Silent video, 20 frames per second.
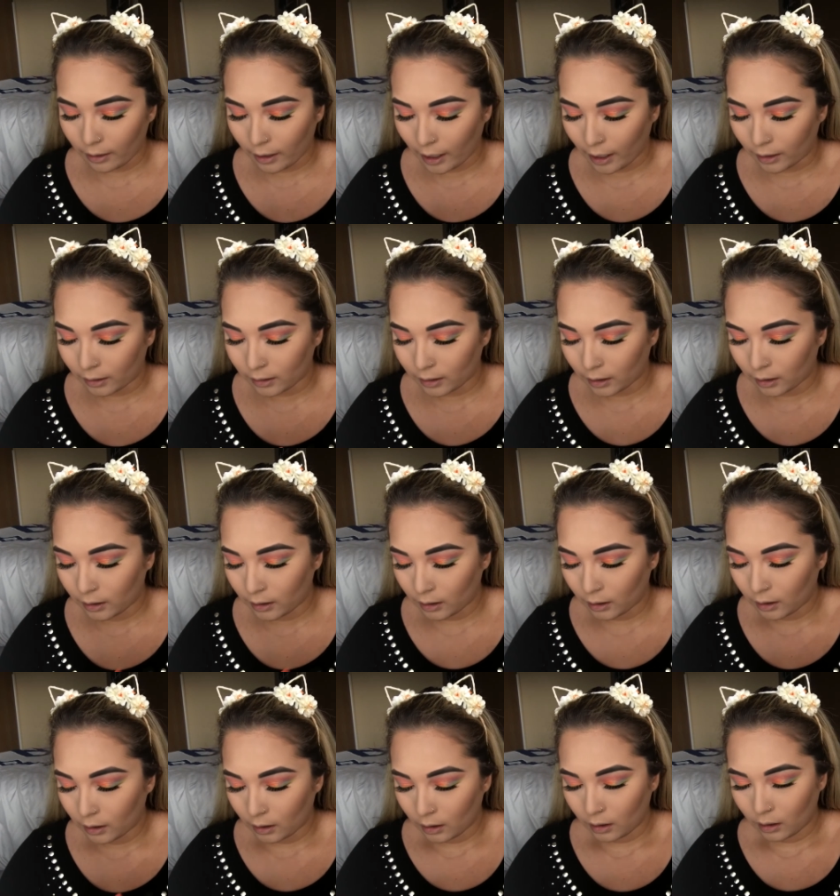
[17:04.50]
that
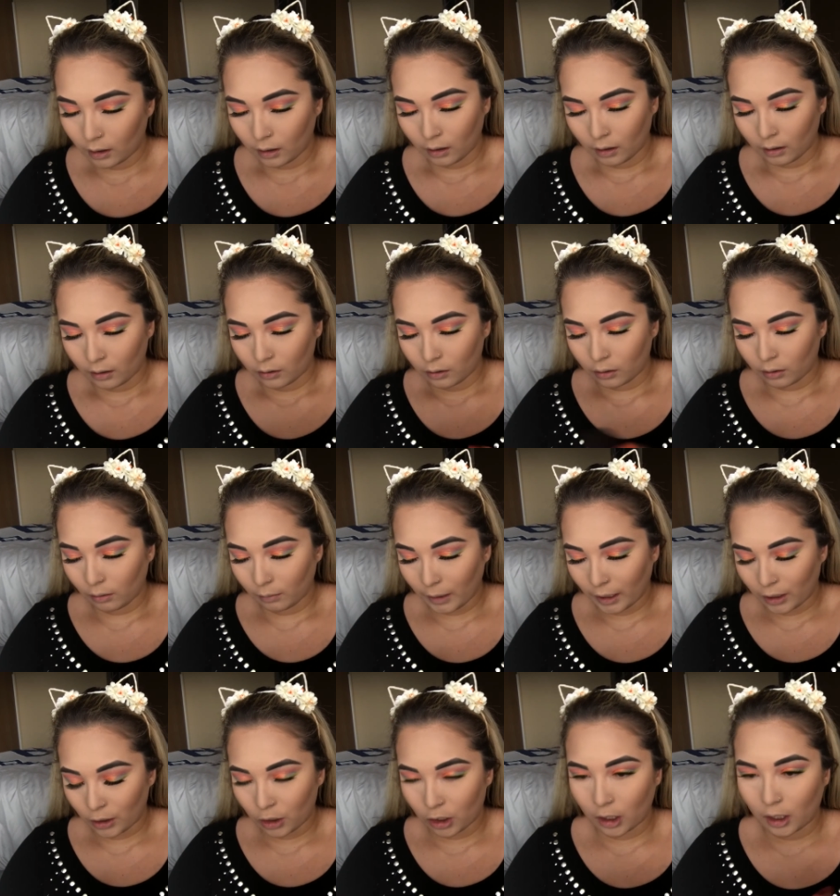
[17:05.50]
to my
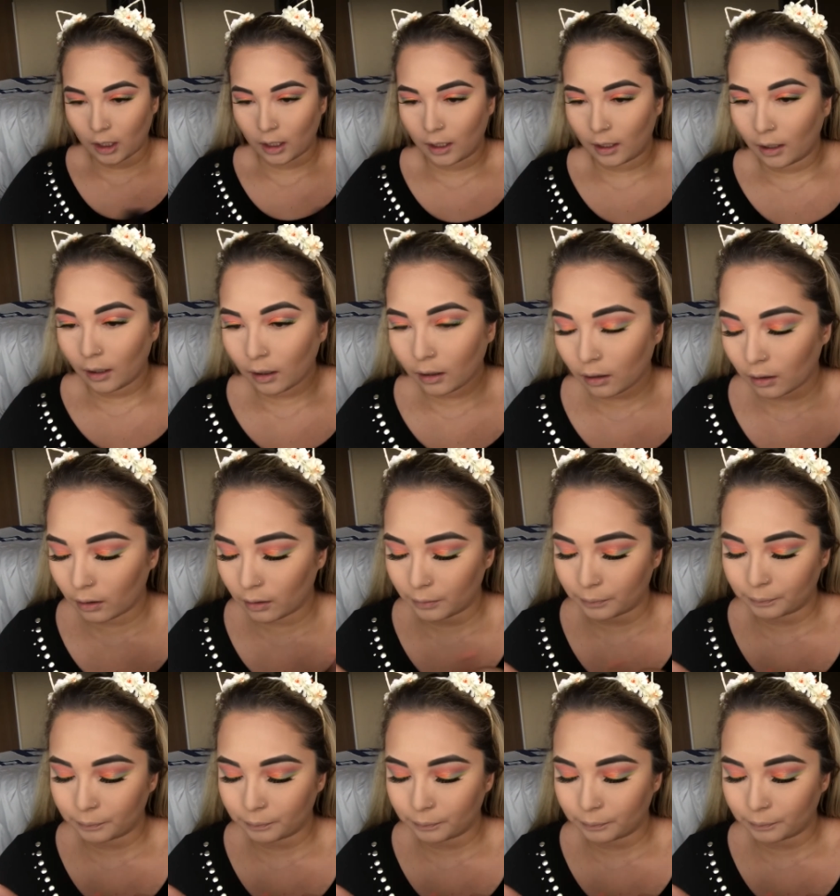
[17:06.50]
cheek.